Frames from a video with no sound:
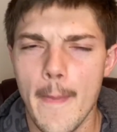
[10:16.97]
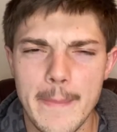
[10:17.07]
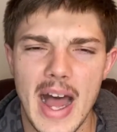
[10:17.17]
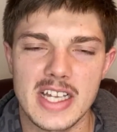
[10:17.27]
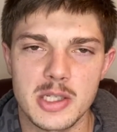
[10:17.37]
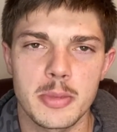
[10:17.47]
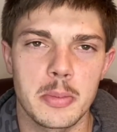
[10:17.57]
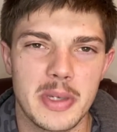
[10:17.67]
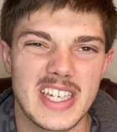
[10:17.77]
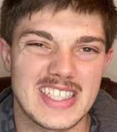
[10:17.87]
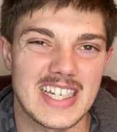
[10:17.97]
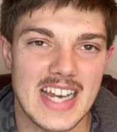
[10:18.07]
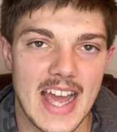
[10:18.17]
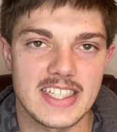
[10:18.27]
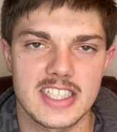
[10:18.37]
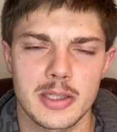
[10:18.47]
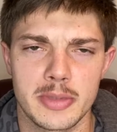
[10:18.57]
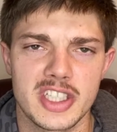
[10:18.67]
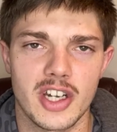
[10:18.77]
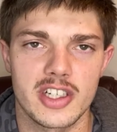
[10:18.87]
possibly PSA 9s and some of
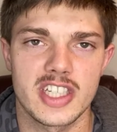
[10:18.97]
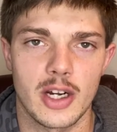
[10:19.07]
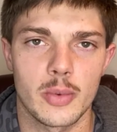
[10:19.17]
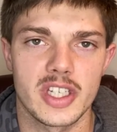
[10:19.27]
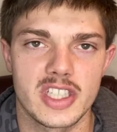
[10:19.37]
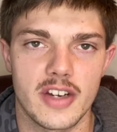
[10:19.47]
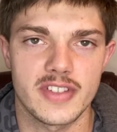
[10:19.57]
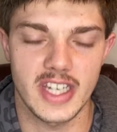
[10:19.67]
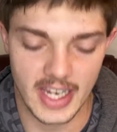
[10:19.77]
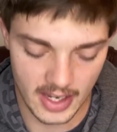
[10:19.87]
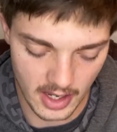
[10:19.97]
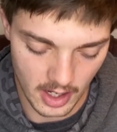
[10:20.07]
these cards that are really tough to get.